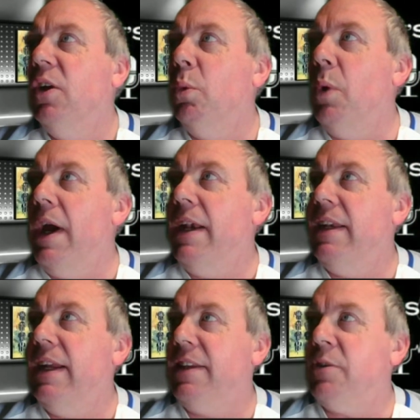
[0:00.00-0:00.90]
when
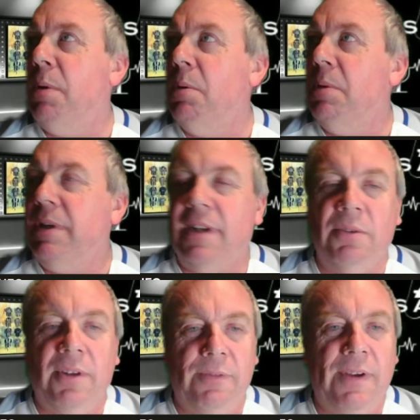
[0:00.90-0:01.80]
it's probably
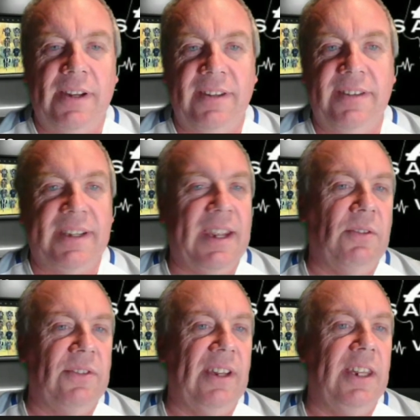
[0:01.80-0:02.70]
down to the fact it's the
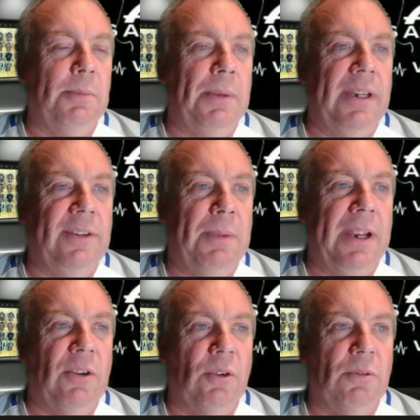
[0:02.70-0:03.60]
council and the police
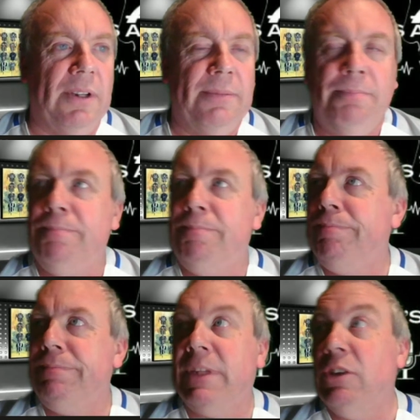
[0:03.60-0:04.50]
being awkward.
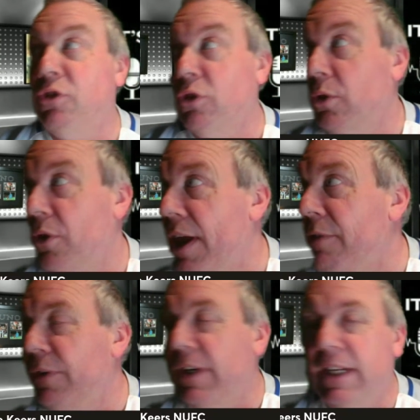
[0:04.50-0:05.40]
So
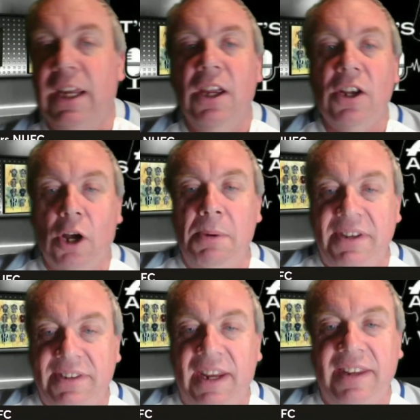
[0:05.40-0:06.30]
thankfully, common
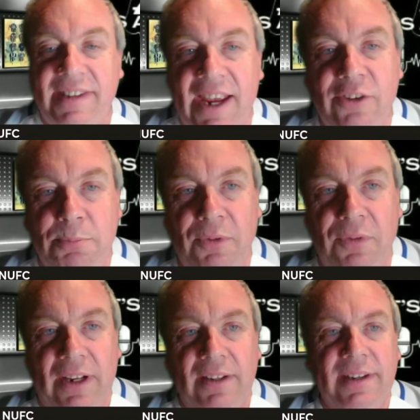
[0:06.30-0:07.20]
sense has
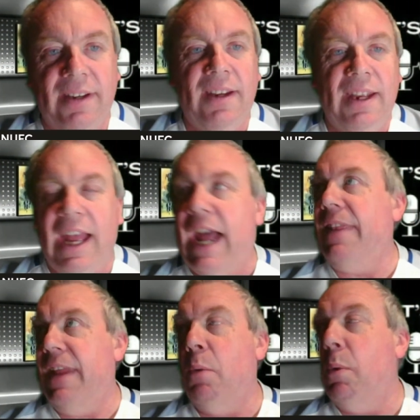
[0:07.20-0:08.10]
prevailed
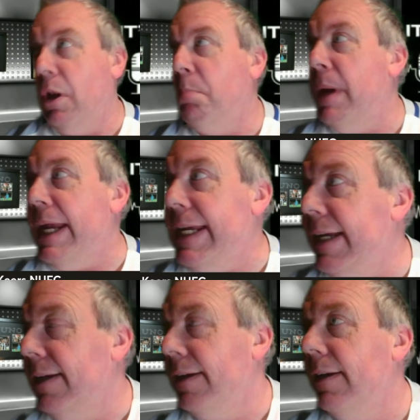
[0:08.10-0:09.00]
and there will be
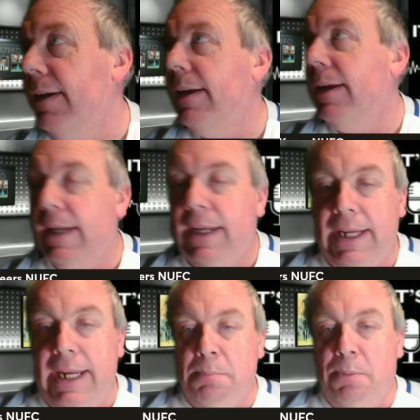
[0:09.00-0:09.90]

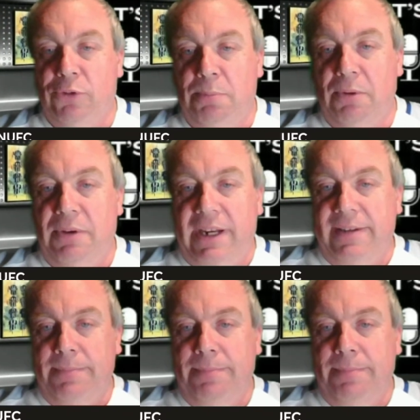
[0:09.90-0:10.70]
a bus parade.